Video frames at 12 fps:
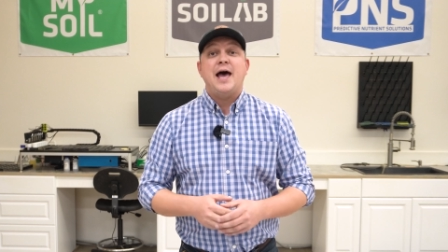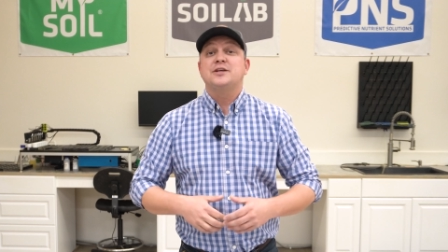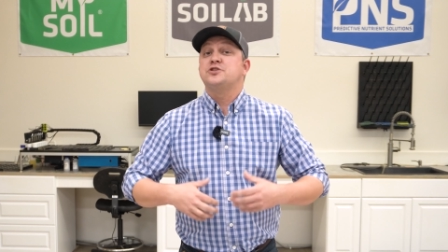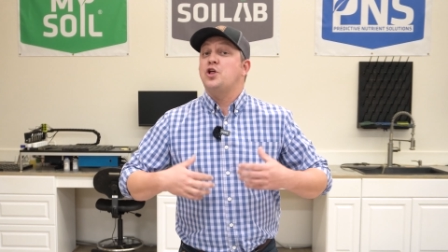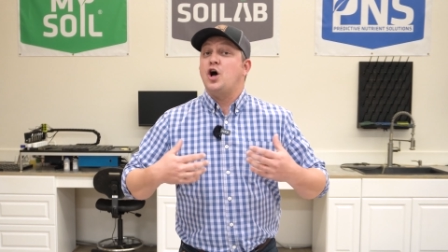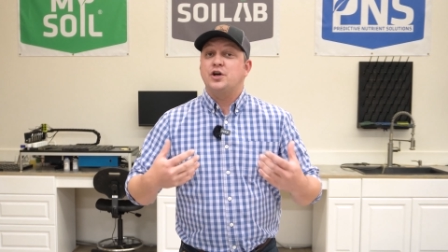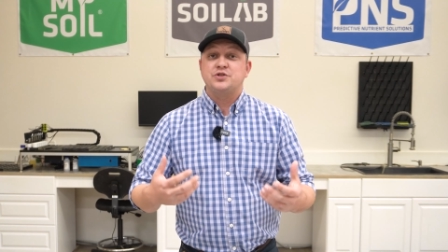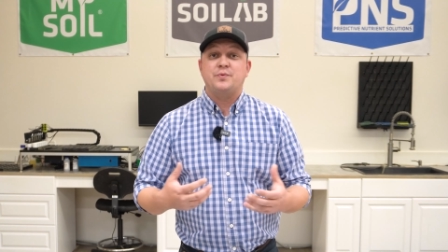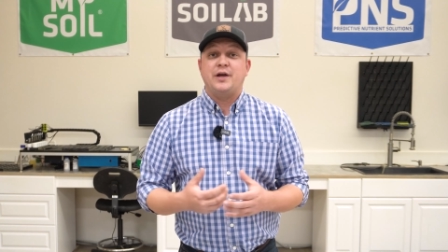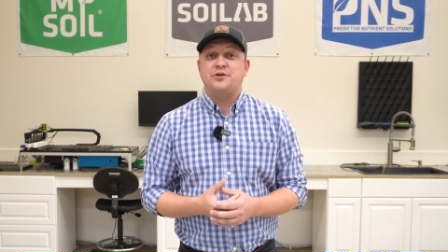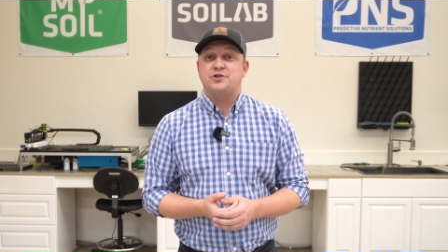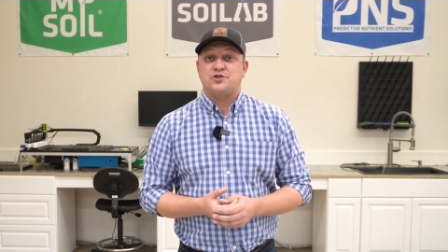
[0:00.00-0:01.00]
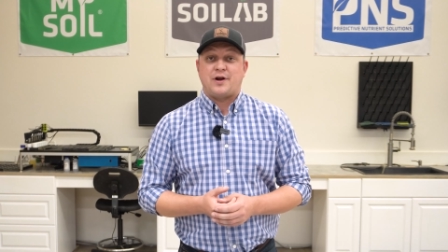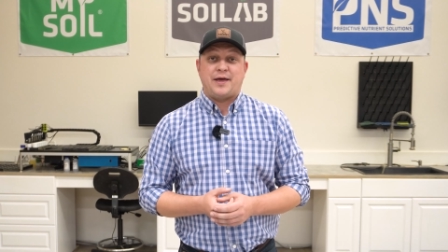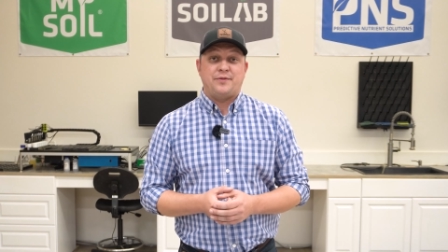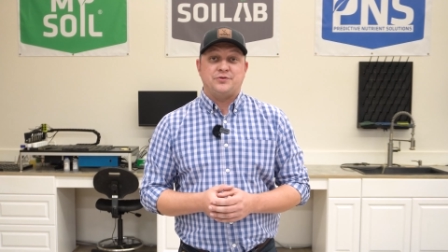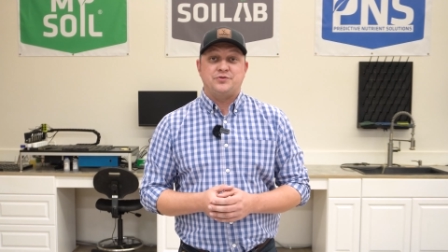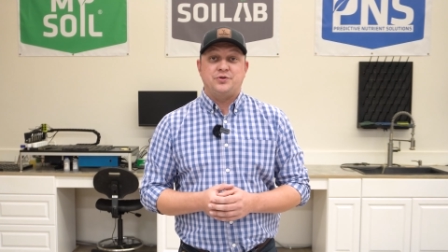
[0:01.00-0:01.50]
as long as we
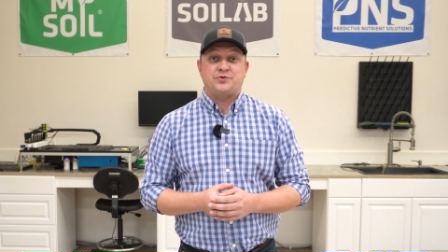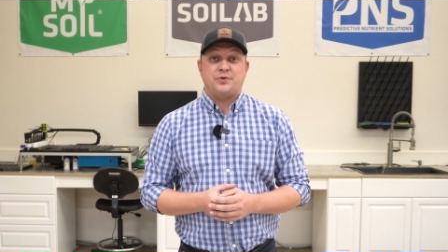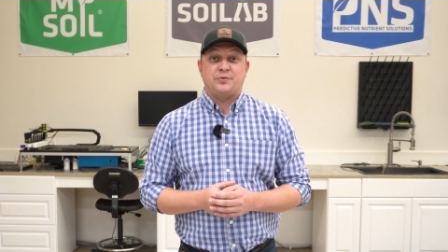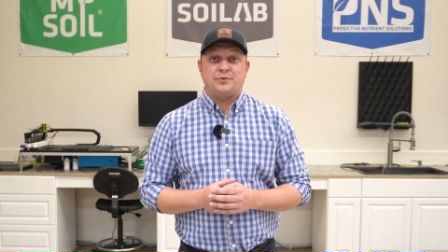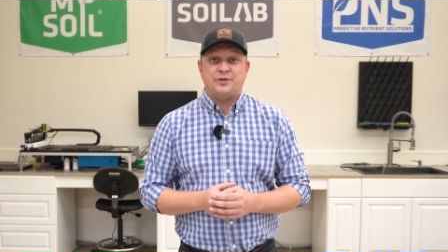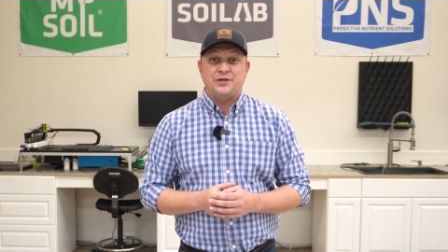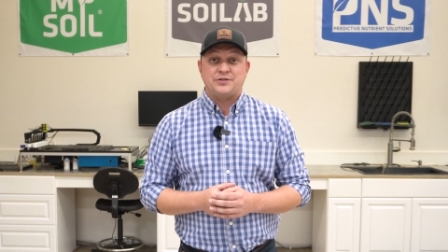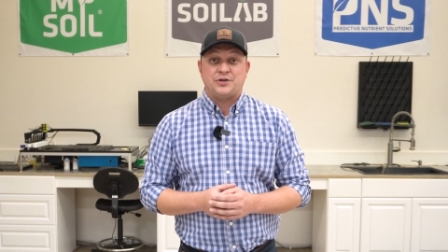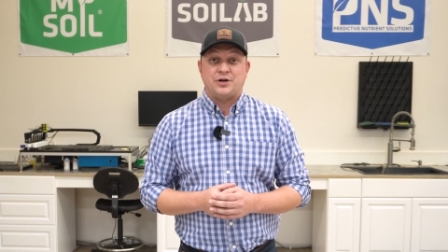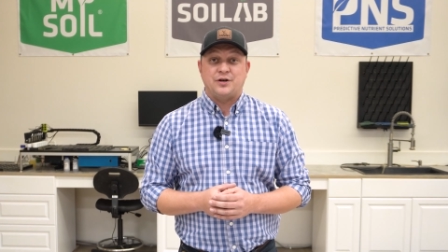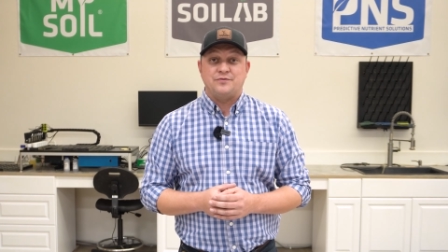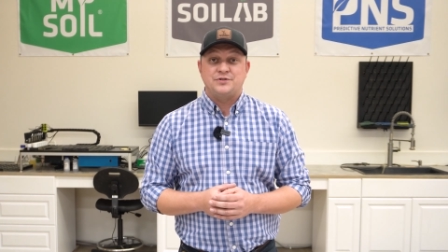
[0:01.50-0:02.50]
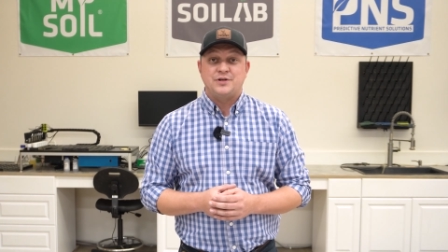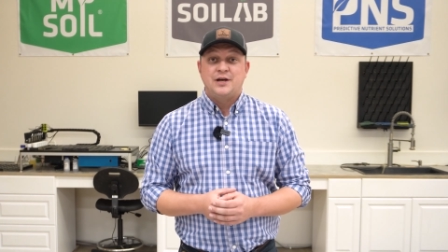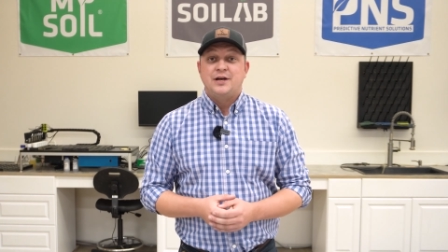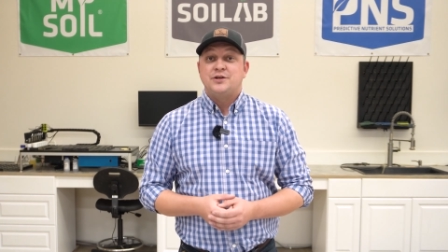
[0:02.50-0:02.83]
understand those nutrient release curves.